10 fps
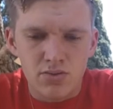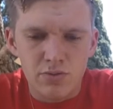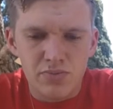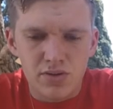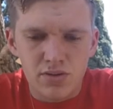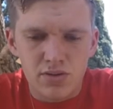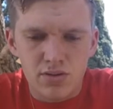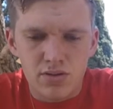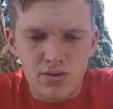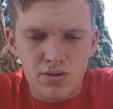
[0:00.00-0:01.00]
oops,
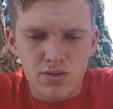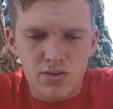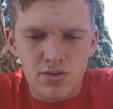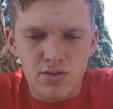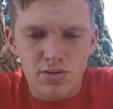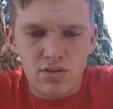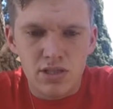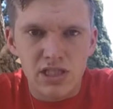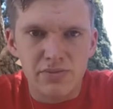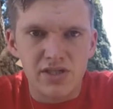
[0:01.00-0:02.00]

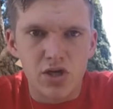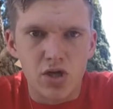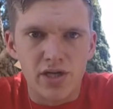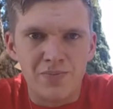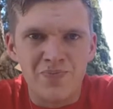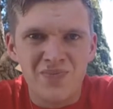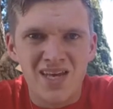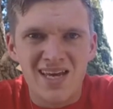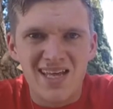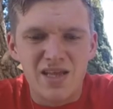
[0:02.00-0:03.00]
somebody's calling.
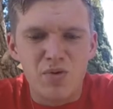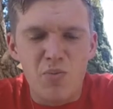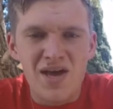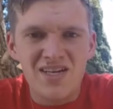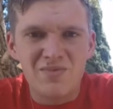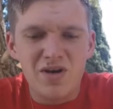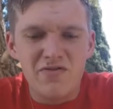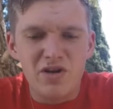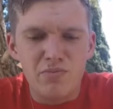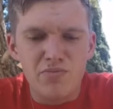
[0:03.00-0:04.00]
The momentum
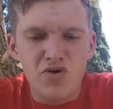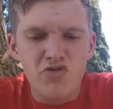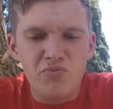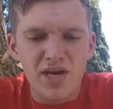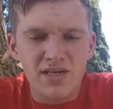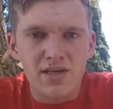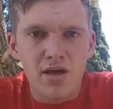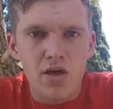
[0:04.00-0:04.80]
of your movement